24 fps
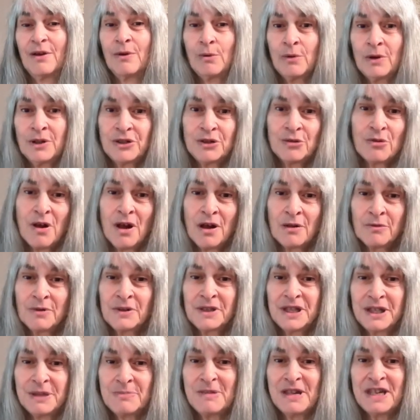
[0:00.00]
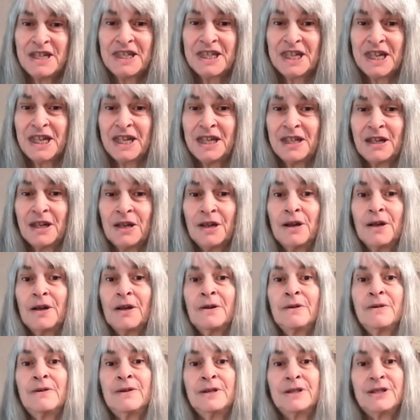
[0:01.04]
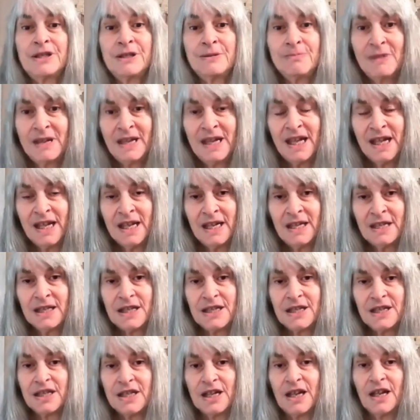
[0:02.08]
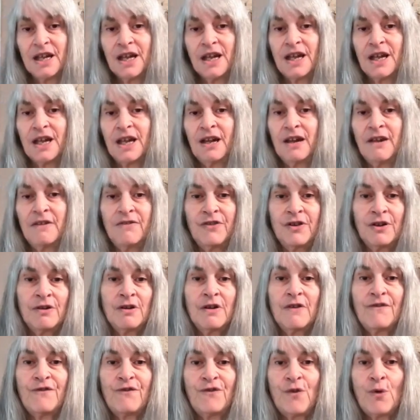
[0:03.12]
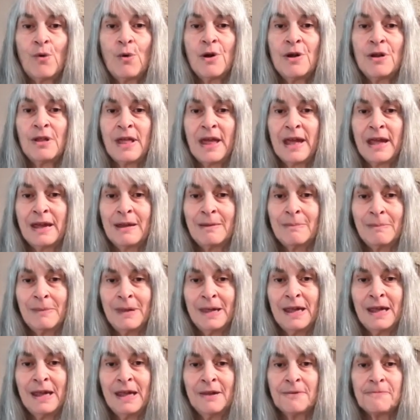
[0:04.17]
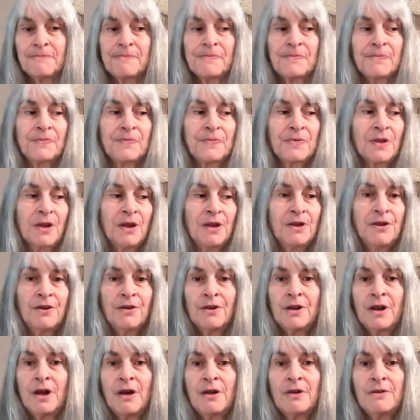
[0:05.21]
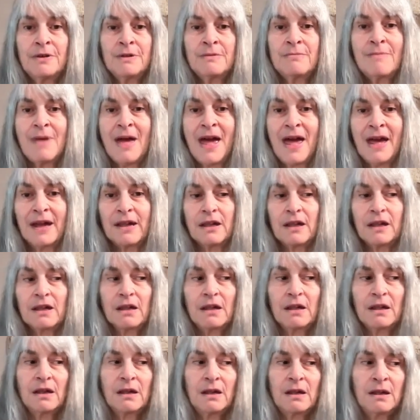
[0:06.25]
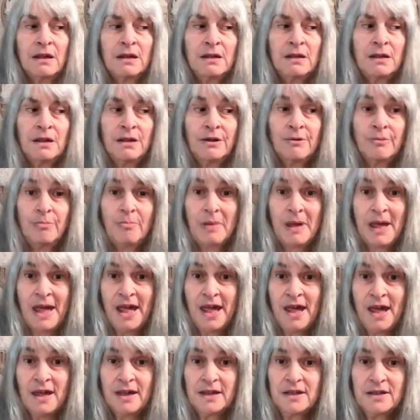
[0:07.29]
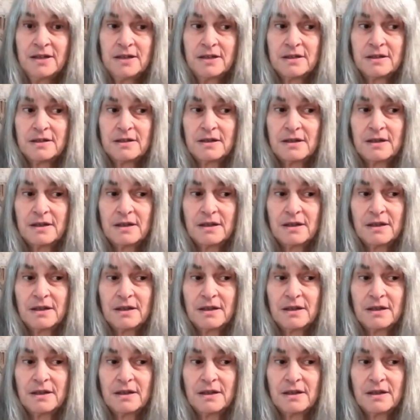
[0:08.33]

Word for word: what's wrong, what's missing, which means if you're a four like me, you're going back in your past